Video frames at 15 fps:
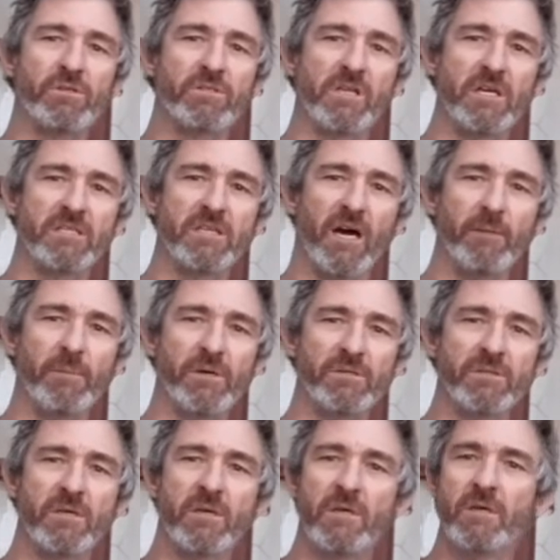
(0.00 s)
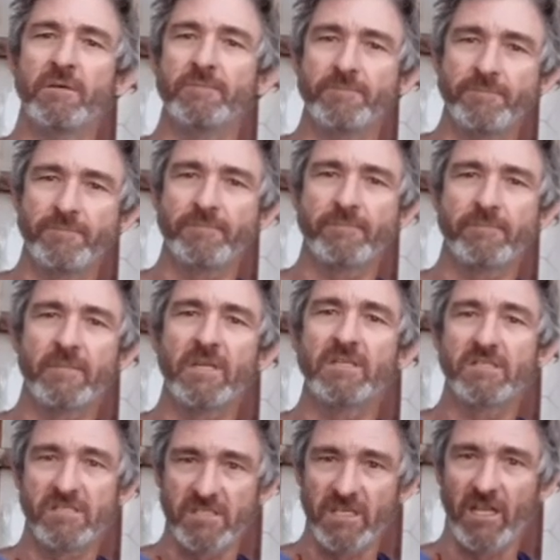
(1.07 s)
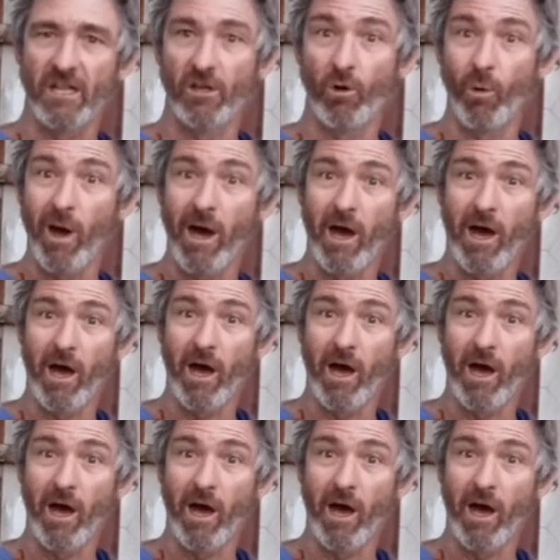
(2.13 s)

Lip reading: those glaze combos. See you in a little while.